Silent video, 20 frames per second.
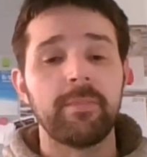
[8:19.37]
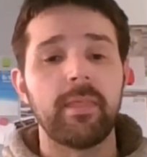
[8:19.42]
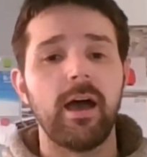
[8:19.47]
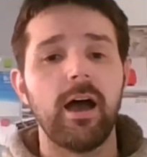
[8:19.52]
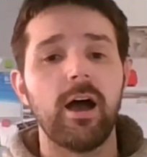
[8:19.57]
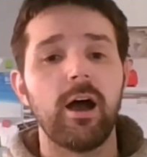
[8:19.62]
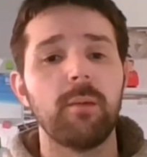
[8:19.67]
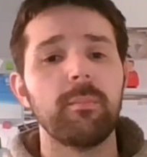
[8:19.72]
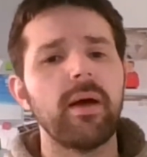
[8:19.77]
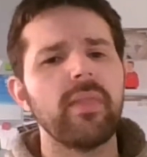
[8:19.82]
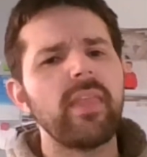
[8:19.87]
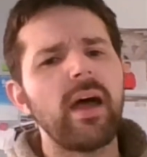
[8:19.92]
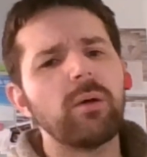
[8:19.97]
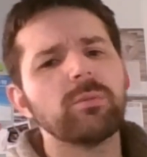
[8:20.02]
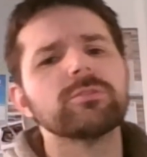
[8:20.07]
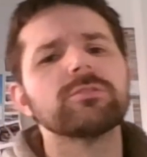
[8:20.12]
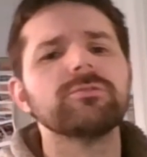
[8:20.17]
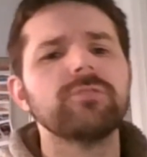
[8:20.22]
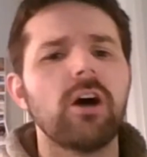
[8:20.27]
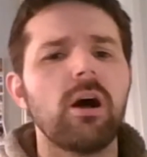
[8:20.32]
And that
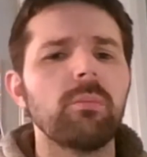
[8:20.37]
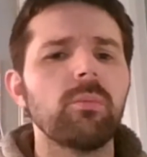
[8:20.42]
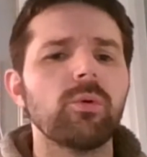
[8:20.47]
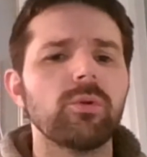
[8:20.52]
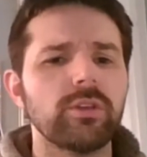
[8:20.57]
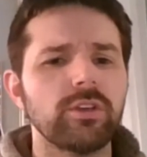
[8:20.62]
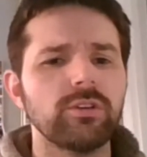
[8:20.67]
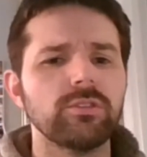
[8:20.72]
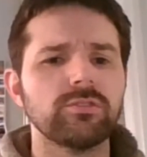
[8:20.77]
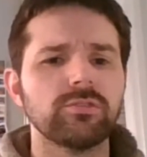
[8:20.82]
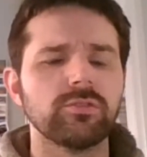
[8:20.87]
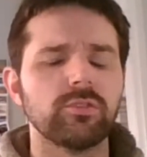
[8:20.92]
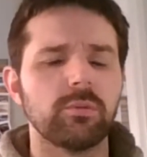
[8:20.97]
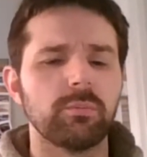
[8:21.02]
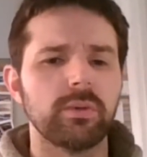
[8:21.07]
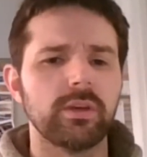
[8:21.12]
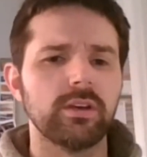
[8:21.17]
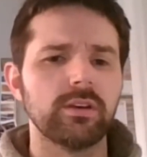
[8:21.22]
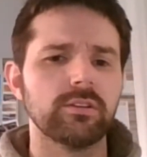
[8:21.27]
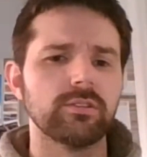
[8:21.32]
was far more useful
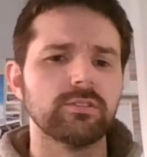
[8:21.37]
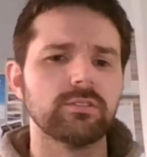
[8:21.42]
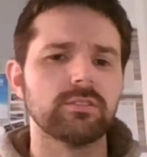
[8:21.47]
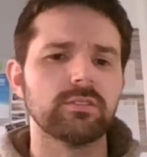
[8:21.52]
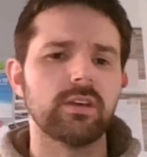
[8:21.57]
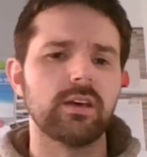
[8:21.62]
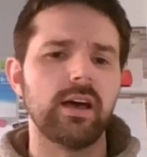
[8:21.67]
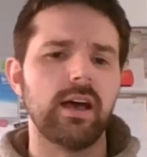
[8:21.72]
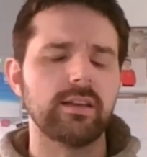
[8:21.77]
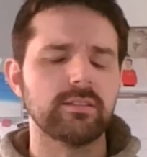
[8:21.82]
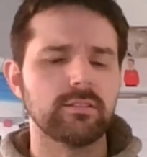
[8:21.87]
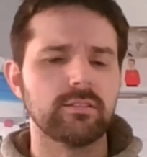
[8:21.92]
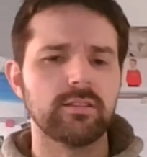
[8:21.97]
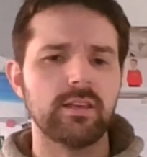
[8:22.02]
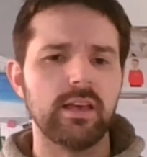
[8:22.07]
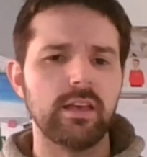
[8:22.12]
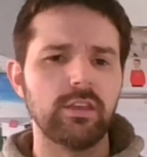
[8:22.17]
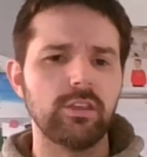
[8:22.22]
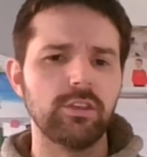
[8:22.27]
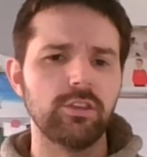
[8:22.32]
because, as I
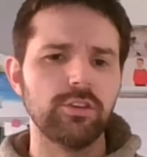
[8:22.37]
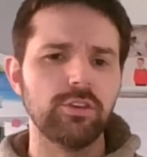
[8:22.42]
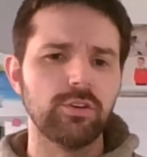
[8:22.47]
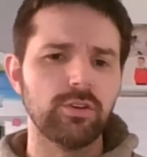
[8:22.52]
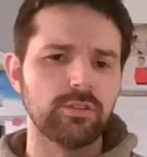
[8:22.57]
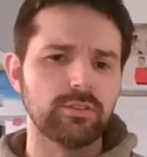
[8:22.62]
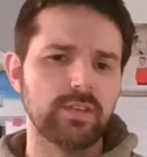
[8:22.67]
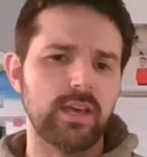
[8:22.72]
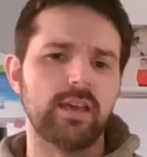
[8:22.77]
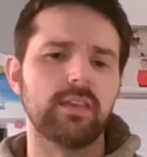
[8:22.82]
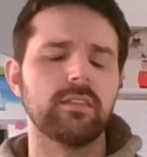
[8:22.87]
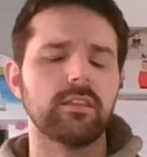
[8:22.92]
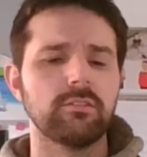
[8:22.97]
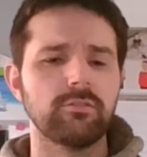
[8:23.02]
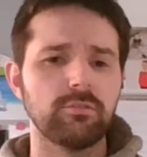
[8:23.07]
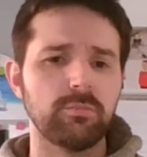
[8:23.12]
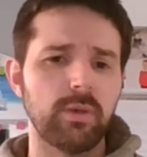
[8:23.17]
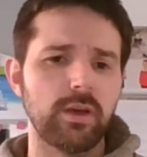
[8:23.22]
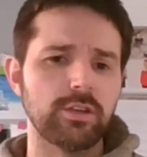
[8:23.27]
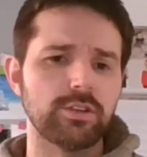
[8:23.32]
say, you could take the
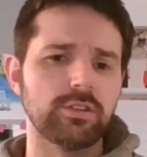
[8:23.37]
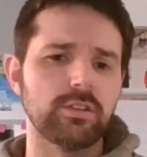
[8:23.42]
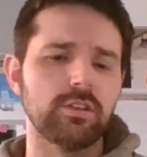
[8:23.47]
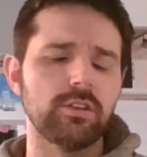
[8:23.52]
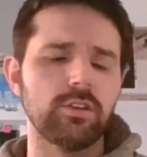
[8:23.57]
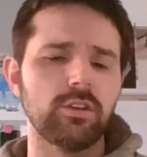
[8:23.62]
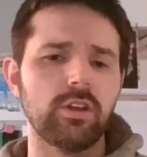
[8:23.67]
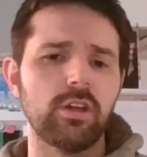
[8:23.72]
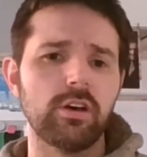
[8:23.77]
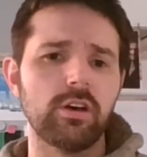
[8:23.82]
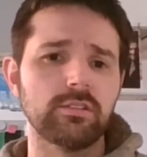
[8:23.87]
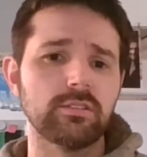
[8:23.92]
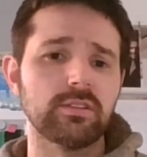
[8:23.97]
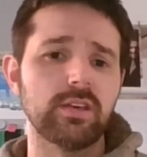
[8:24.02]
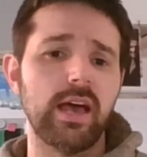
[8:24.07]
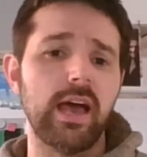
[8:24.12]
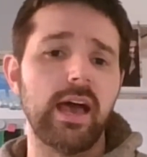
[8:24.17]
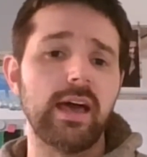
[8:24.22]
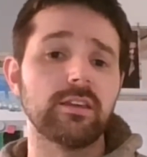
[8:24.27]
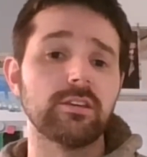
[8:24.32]
information that you learned
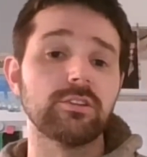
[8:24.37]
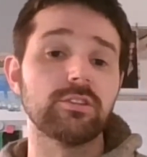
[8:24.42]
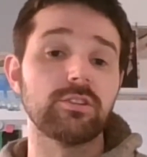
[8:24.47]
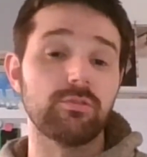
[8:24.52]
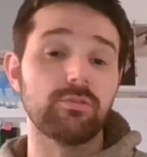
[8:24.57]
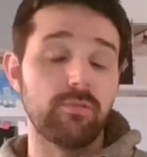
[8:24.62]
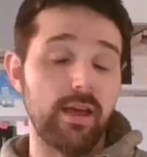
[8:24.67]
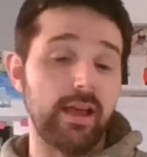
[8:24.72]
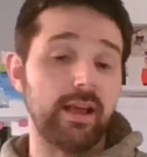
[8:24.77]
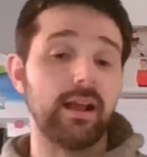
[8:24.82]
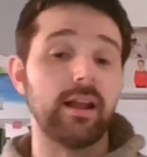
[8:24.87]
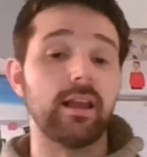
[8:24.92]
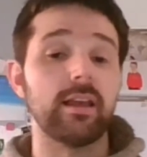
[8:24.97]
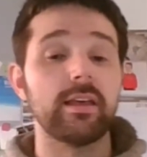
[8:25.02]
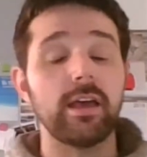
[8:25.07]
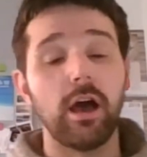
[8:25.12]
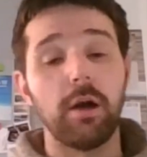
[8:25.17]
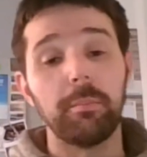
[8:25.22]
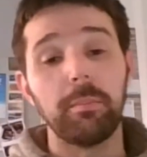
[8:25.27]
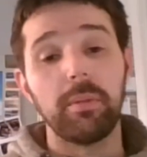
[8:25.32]
and
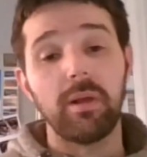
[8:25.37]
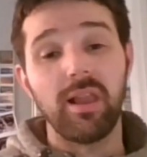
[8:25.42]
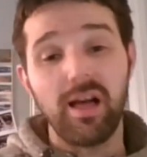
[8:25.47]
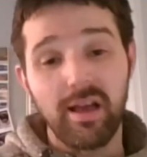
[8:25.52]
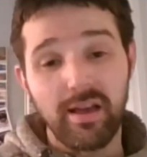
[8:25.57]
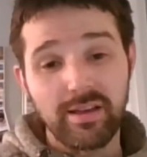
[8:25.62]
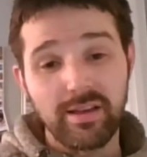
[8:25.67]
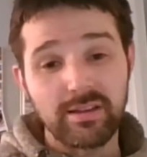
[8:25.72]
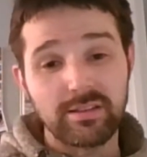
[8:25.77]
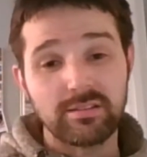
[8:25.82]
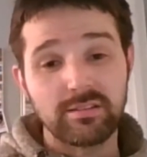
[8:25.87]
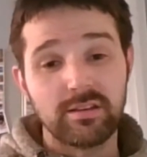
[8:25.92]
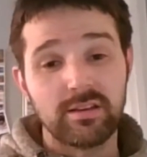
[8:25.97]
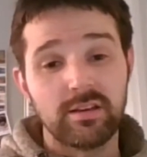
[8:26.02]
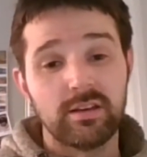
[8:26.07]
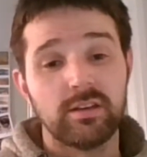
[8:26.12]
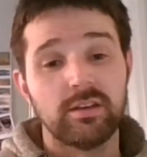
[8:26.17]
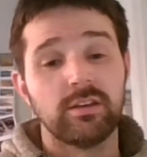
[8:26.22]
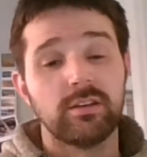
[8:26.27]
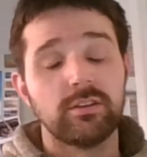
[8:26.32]
directly apply it
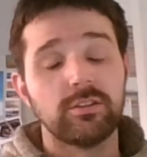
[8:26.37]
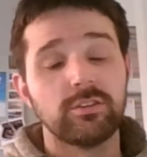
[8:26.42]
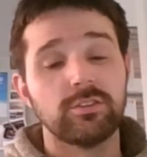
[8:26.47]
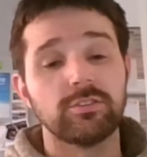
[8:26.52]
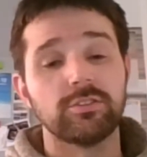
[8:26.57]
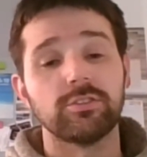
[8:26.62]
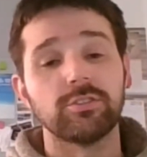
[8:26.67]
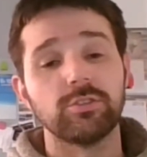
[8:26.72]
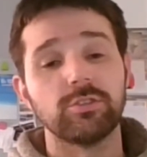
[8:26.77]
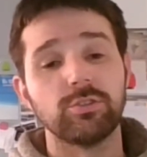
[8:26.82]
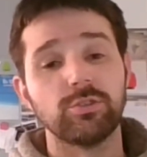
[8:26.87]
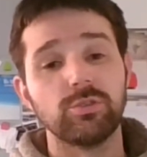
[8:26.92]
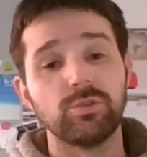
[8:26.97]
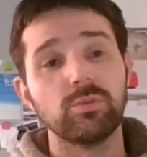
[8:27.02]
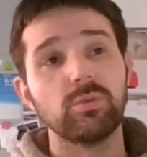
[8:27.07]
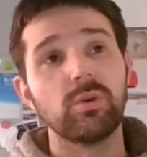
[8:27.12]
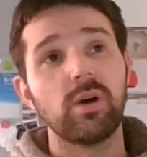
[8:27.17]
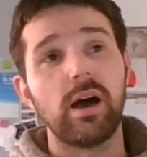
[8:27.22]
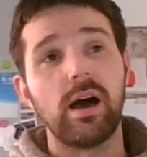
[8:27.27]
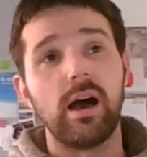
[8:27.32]

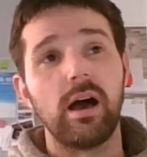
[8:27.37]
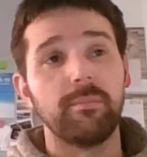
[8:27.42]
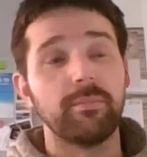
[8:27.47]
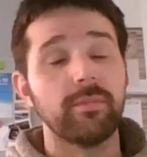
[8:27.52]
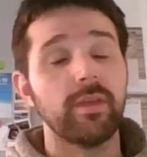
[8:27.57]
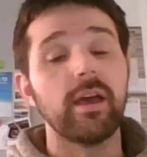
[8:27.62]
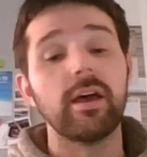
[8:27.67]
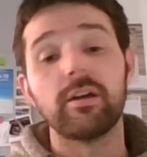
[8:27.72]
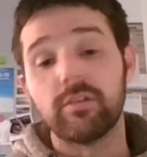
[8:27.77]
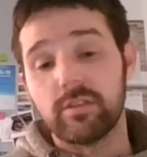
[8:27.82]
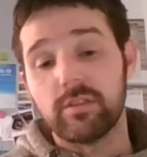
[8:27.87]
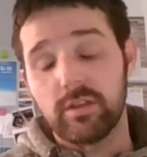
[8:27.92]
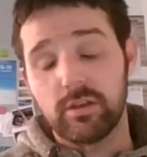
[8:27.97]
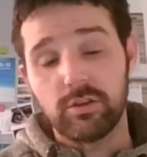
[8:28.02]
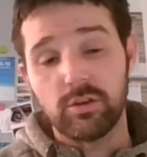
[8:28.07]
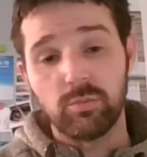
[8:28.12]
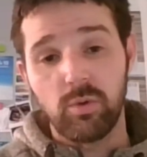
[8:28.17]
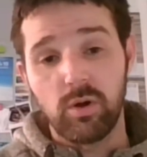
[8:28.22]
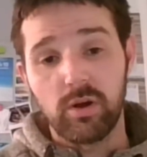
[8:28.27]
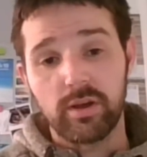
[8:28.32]
to the area that
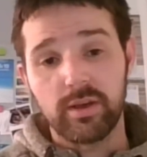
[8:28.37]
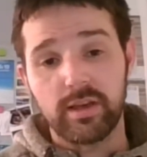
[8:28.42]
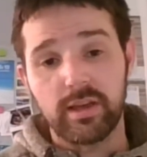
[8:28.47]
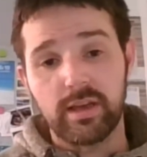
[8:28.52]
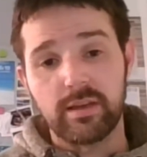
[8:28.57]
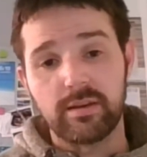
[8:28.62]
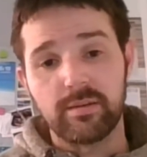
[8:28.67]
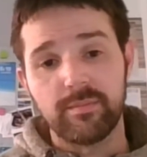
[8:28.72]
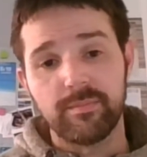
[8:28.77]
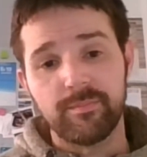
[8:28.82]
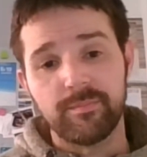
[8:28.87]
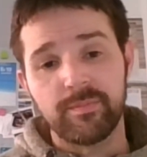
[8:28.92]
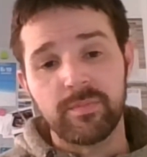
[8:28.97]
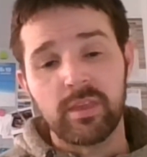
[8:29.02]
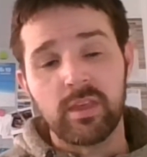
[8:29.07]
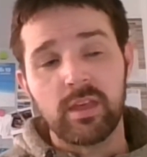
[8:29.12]
you're working in.